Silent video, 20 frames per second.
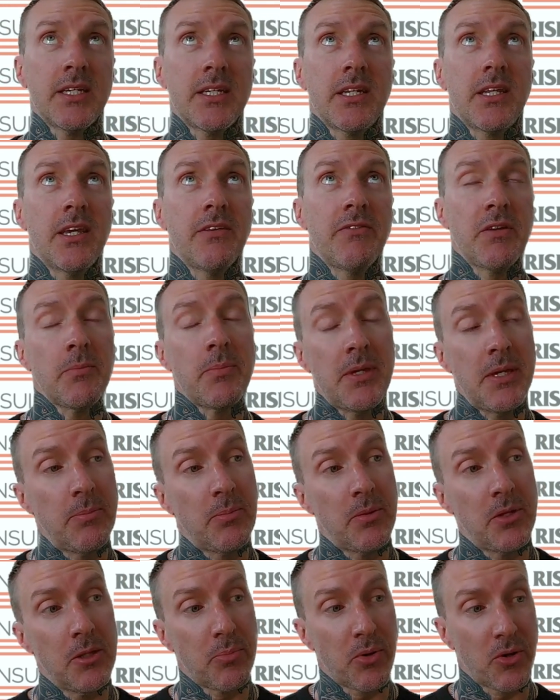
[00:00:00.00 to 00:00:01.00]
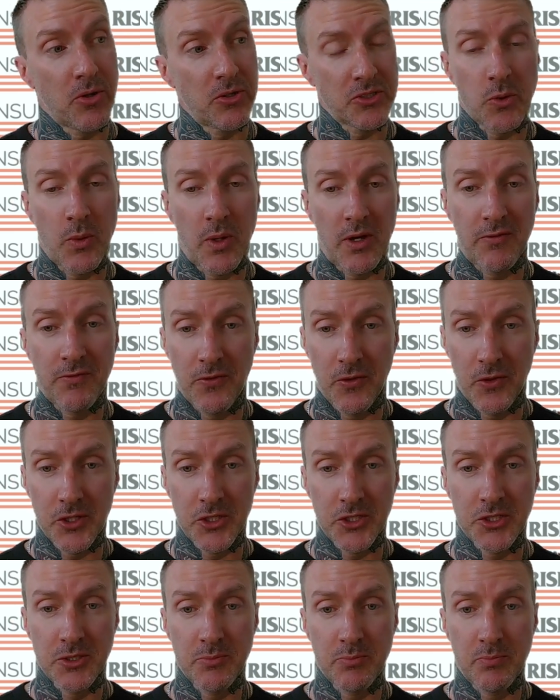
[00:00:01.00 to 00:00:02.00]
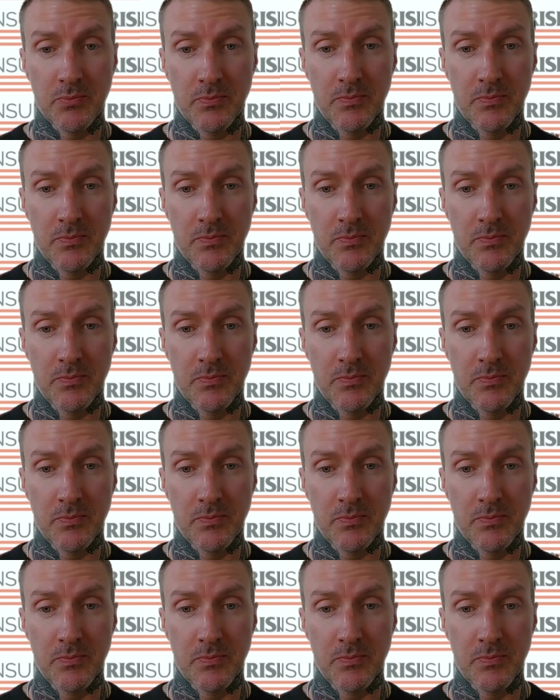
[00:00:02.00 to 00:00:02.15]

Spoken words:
giving people a per square footage